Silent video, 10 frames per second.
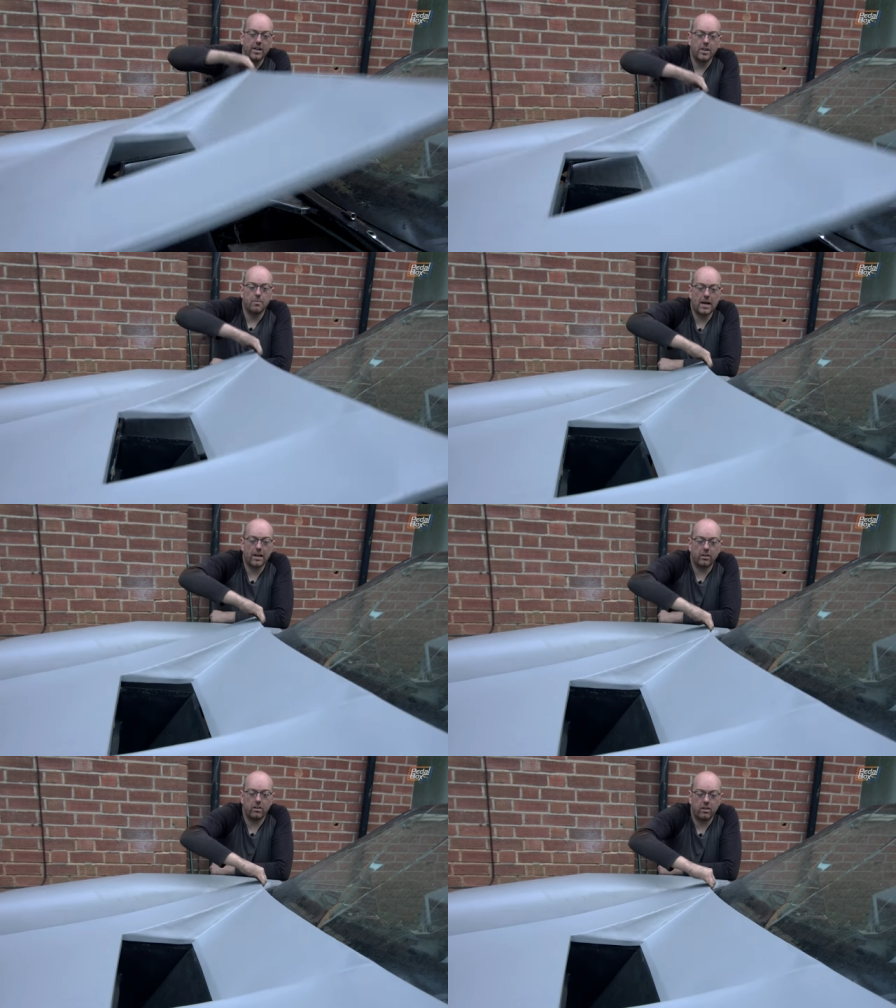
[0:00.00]
the
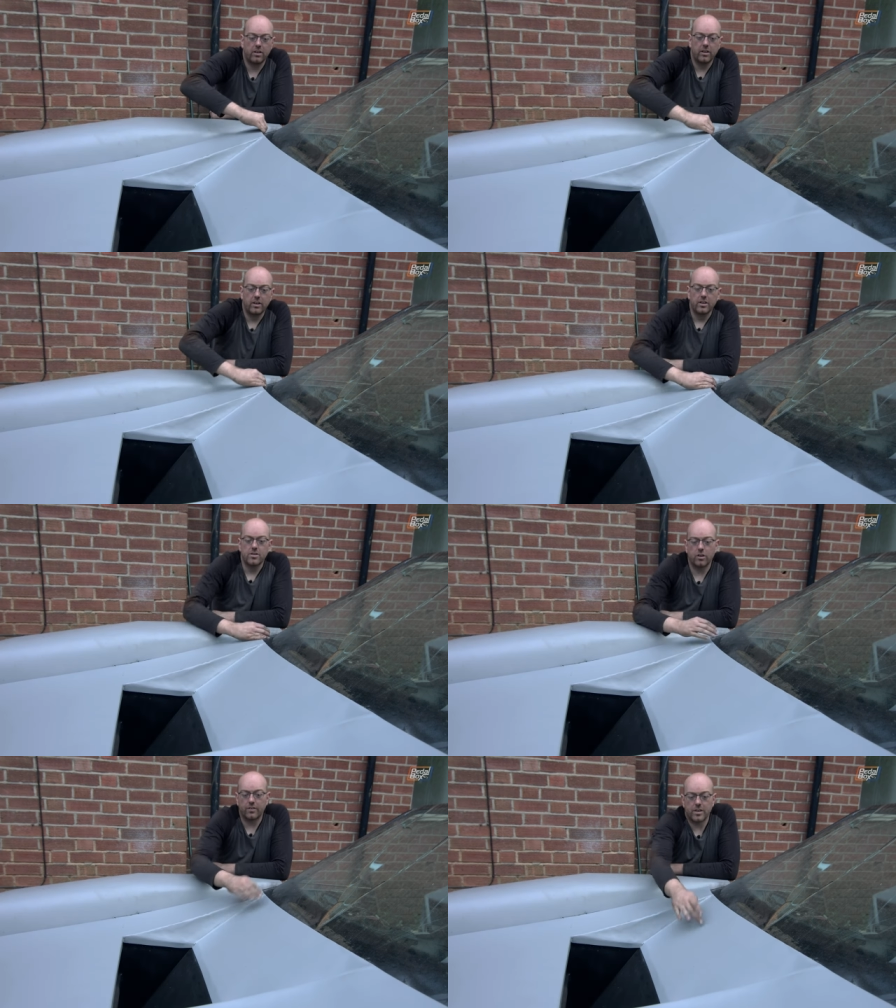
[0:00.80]
panel,
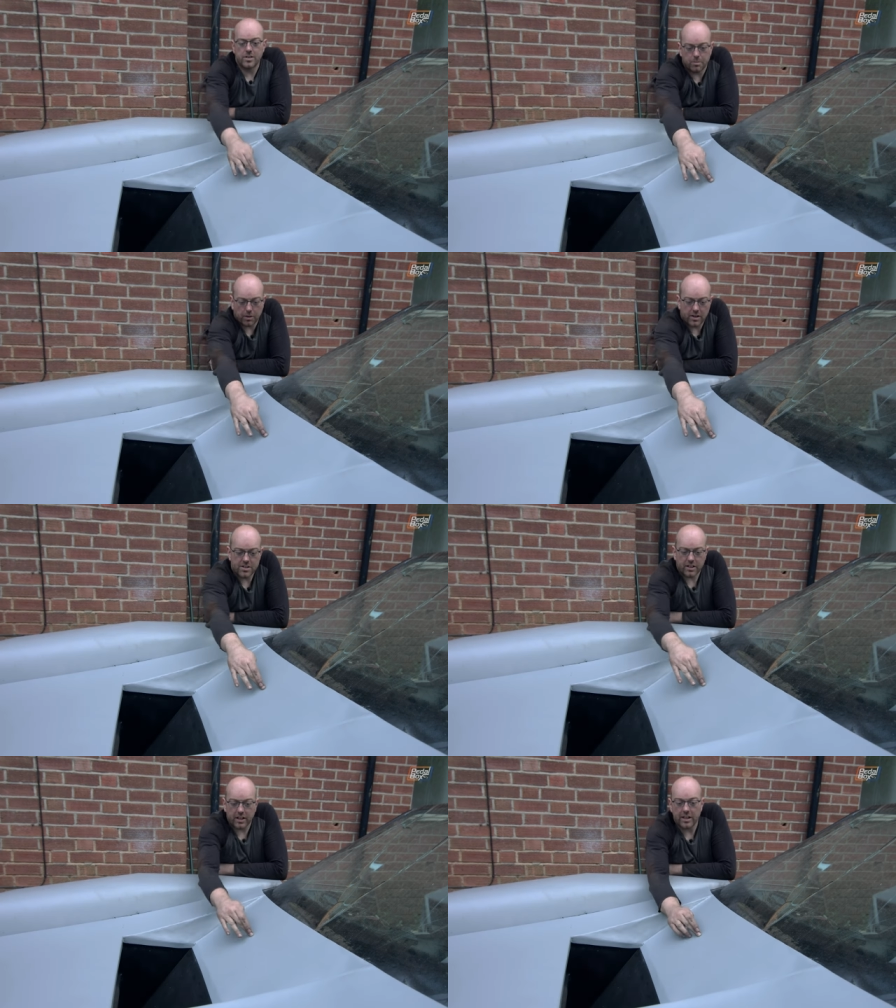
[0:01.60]
sort of
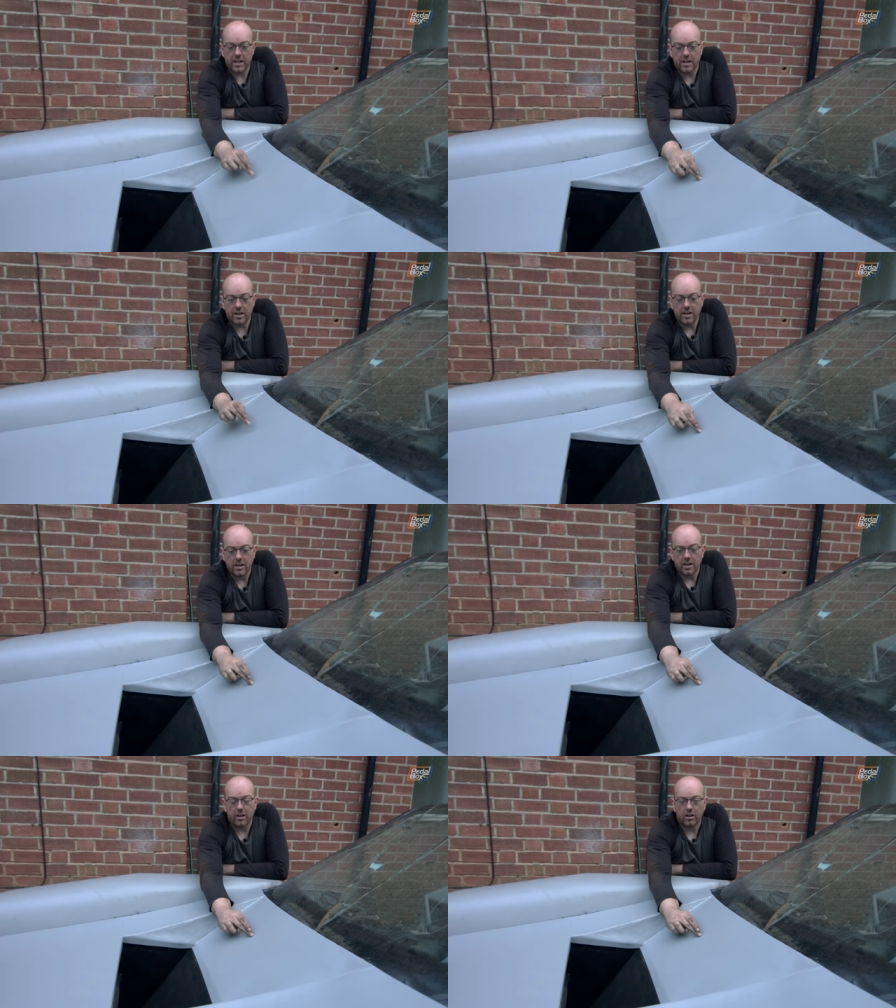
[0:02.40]
unsurprisingly,
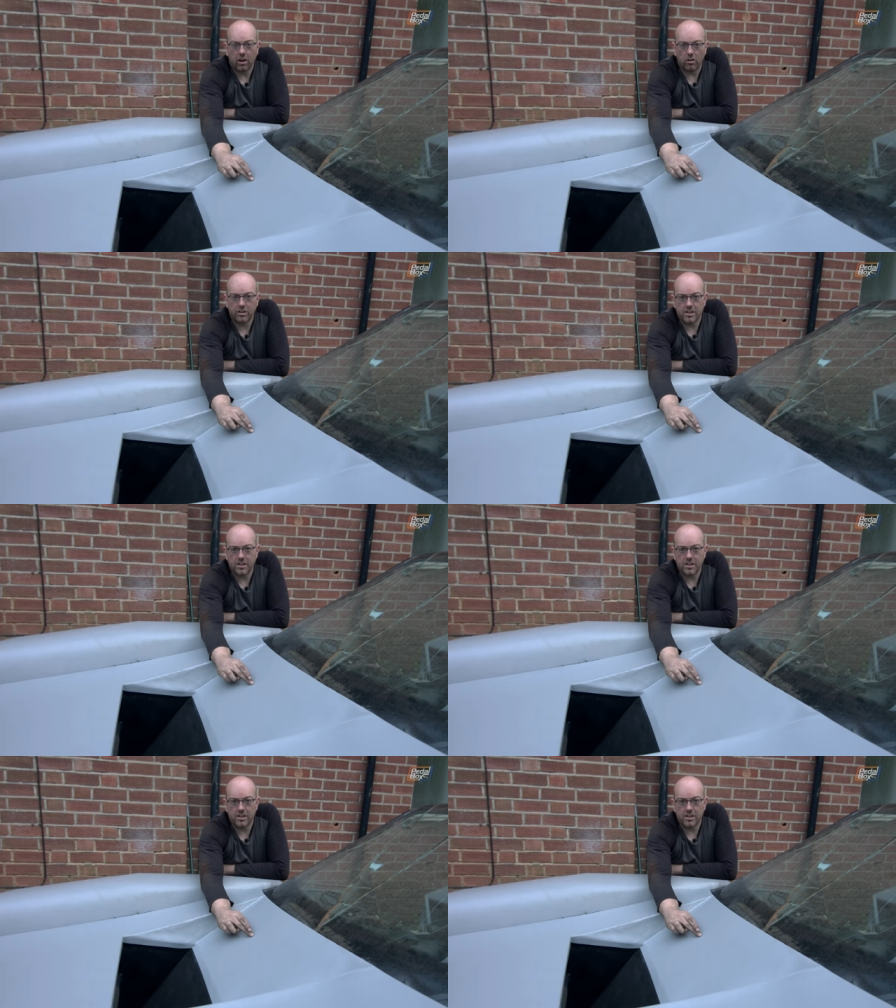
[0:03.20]
clunked